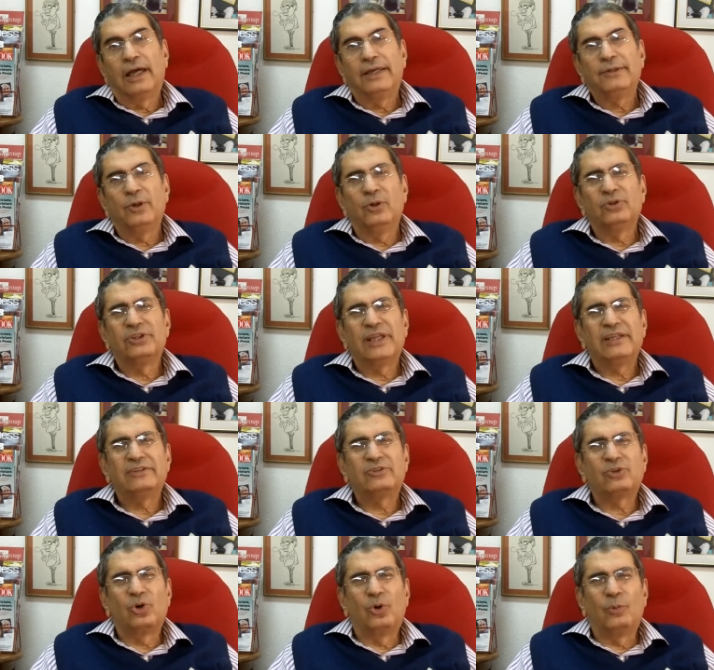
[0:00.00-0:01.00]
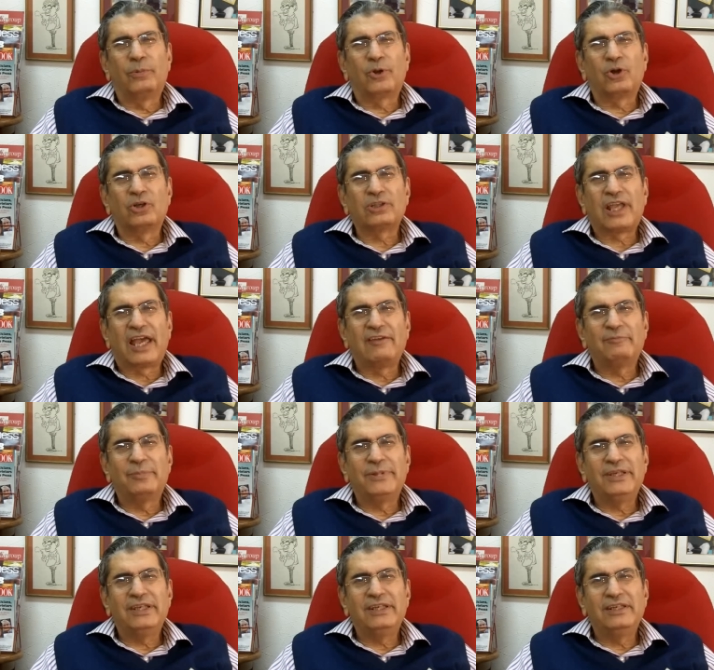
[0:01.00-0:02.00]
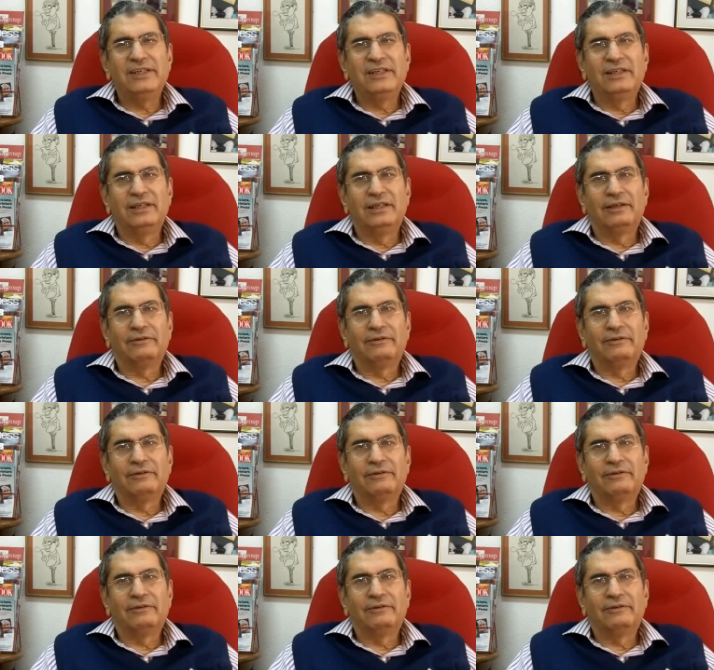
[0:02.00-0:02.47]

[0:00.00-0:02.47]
I don't think so because I've been uh,